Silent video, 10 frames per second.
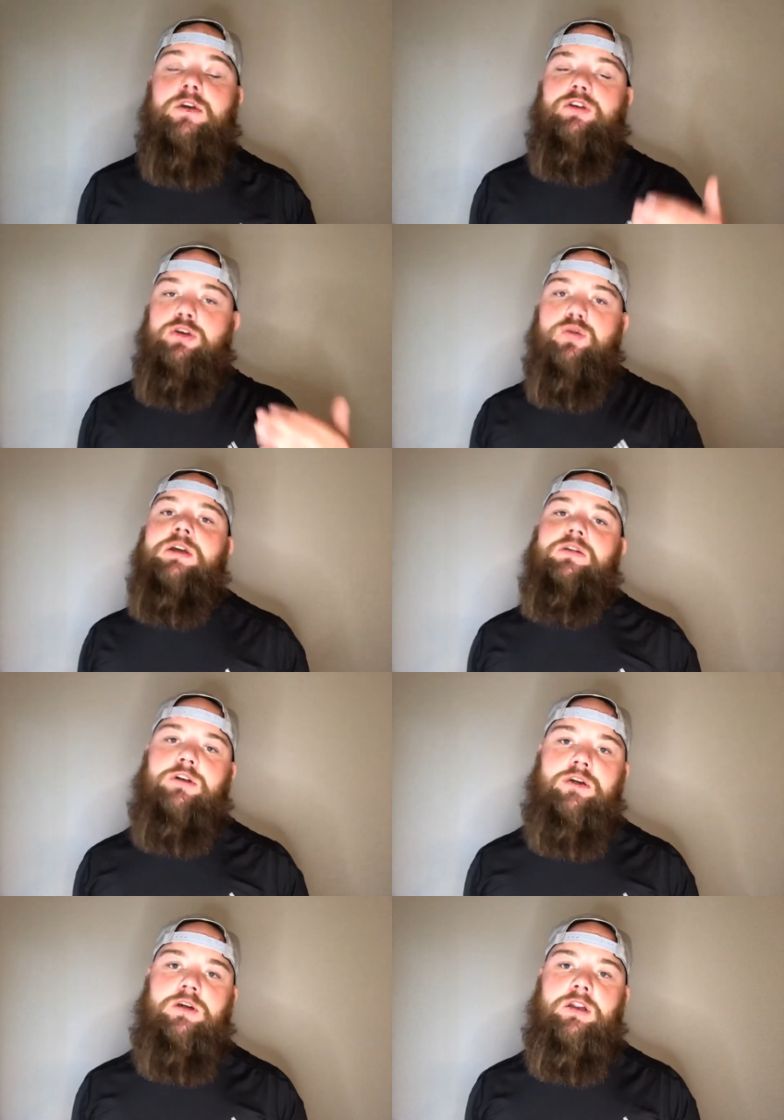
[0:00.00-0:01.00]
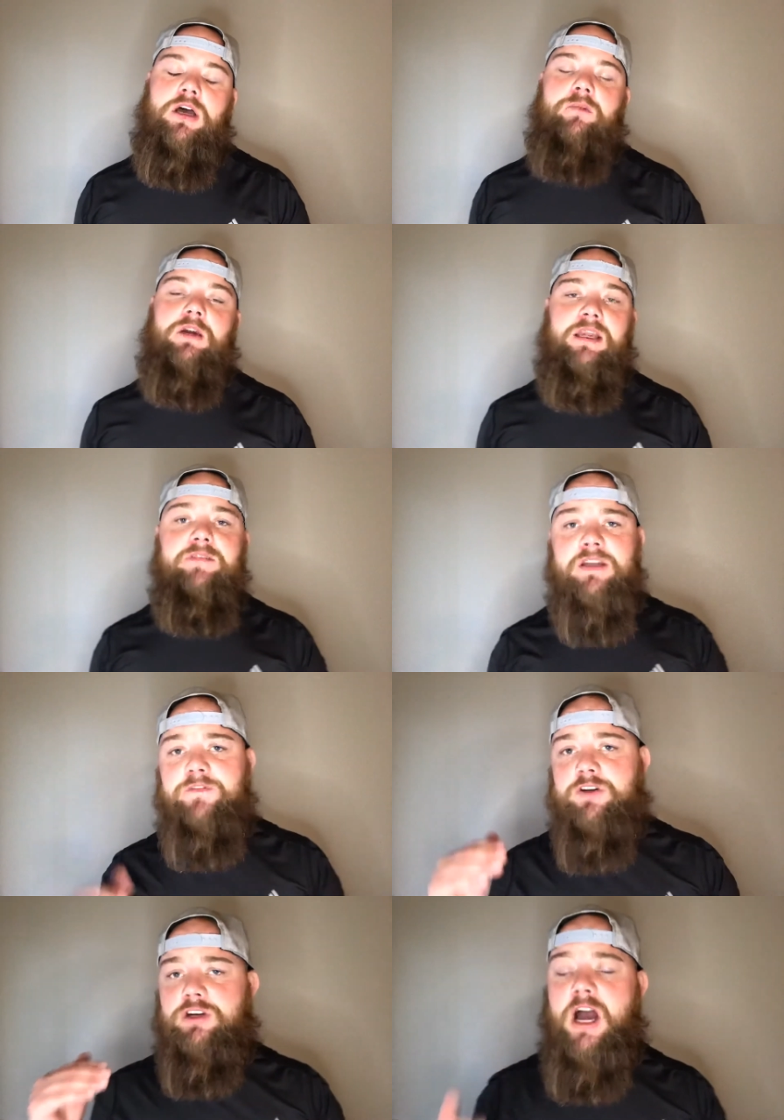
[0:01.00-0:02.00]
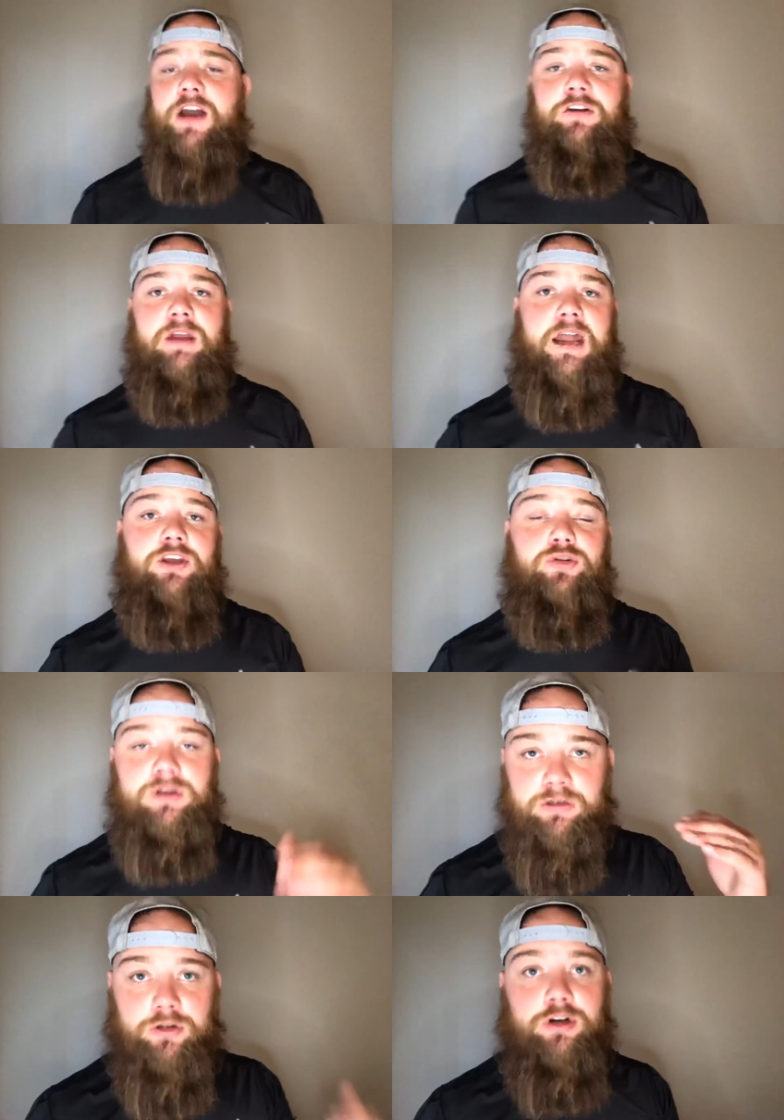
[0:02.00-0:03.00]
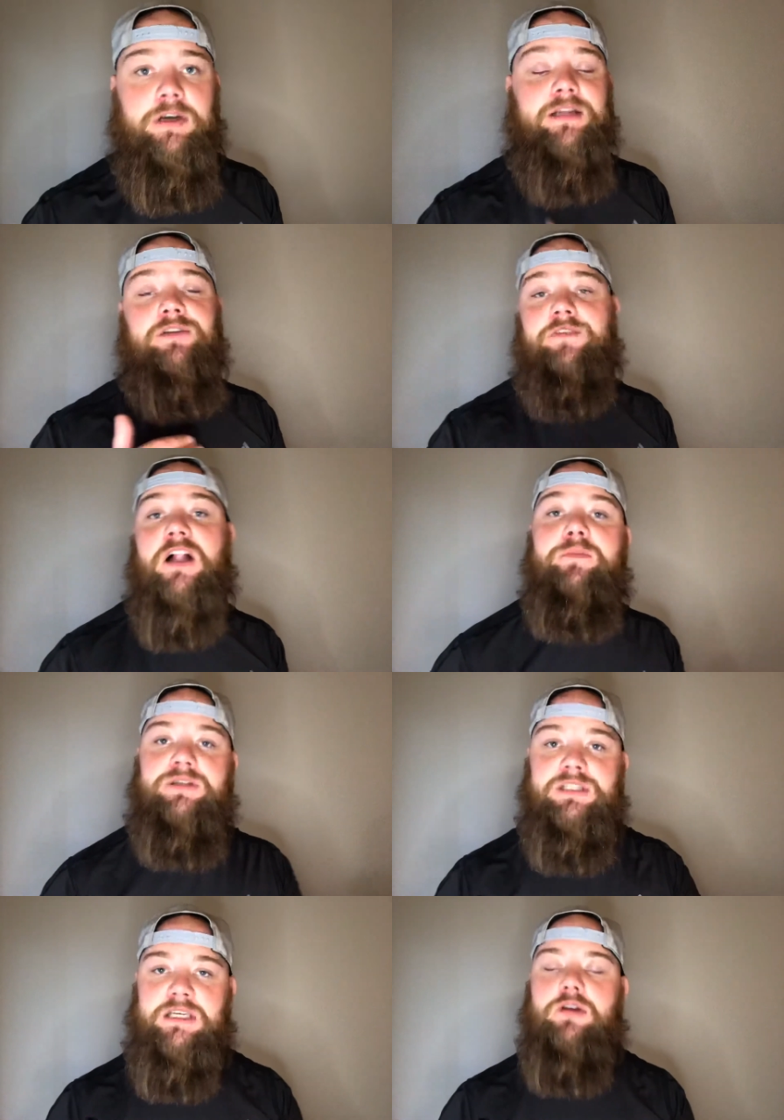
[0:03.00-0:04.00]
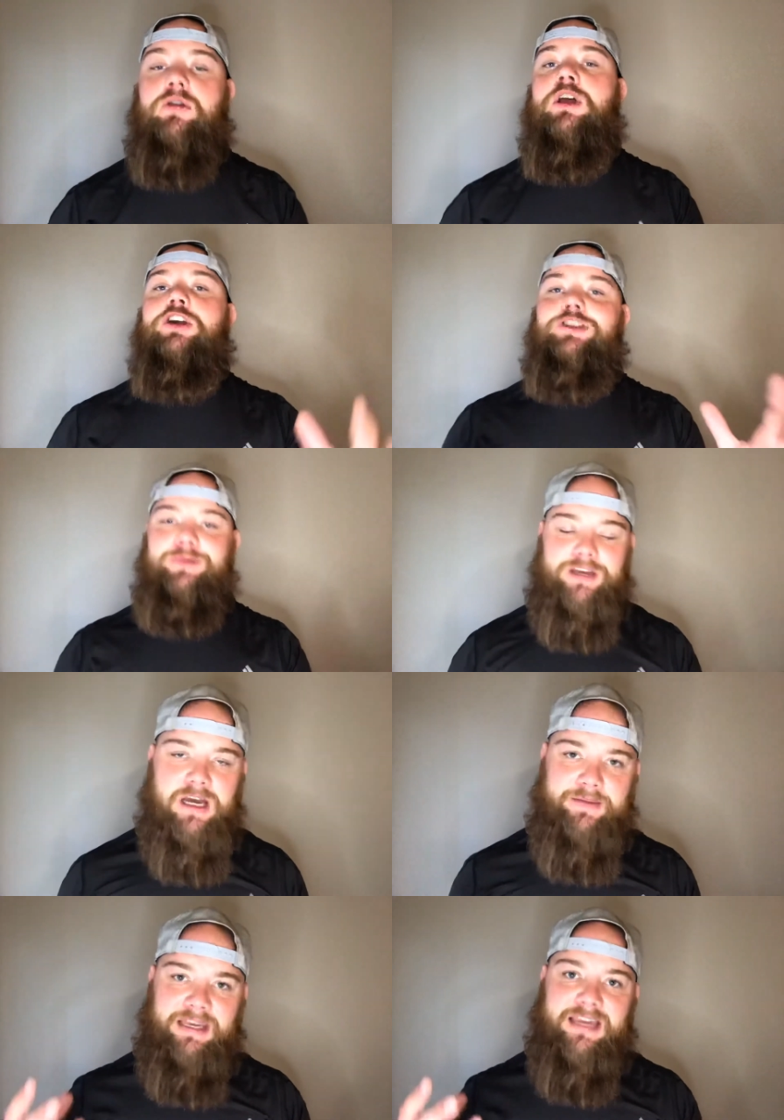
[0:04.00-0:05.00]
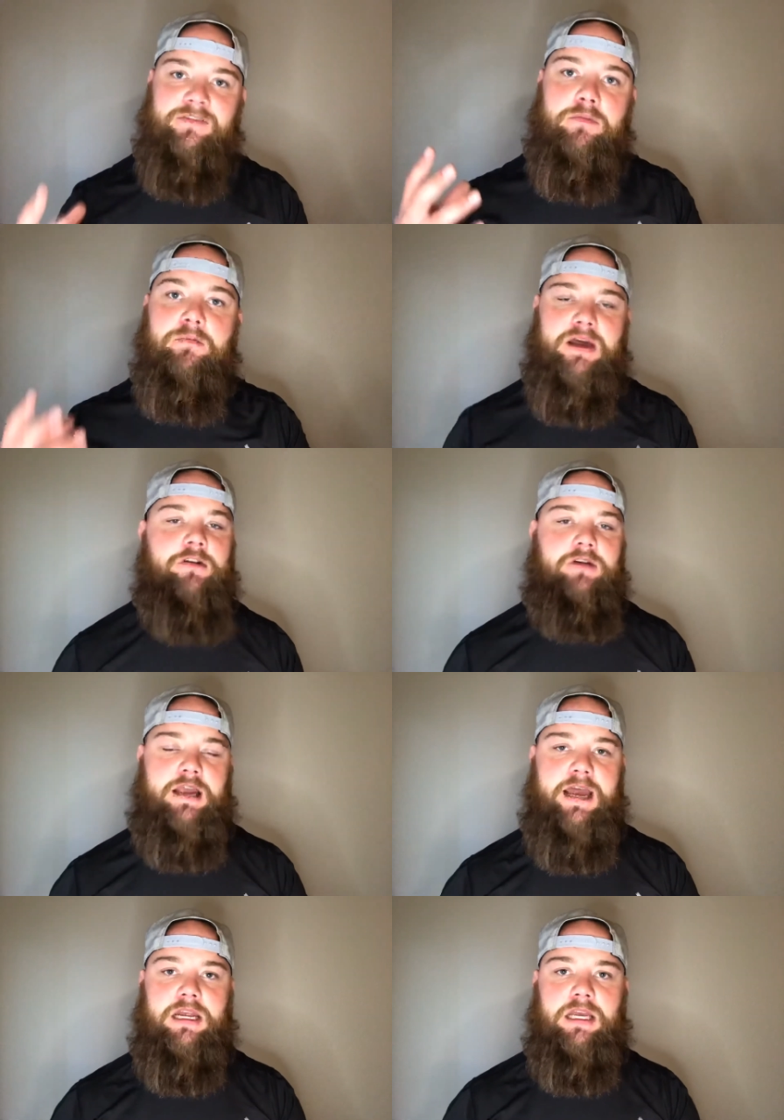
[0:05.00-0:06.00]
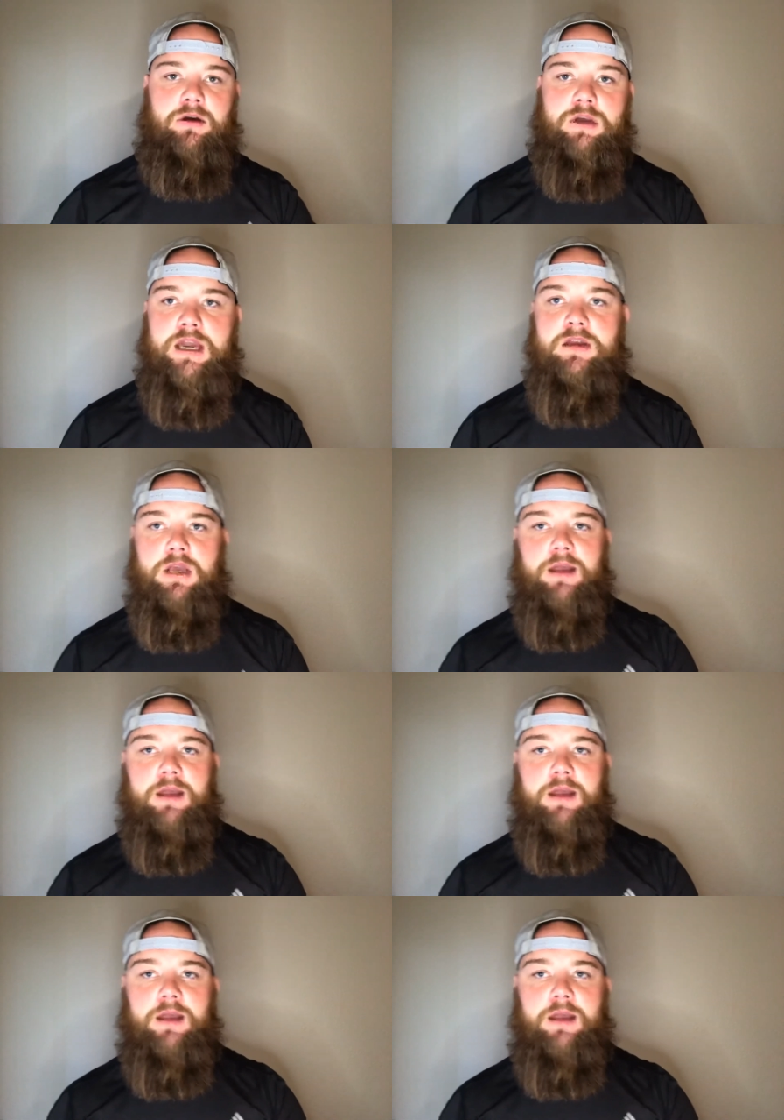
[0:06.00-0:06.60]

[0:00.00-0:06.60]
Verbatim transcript: you can learn a lot of money. Even if you're not good at it, you can learn and develop a skill to become even better at it, okay?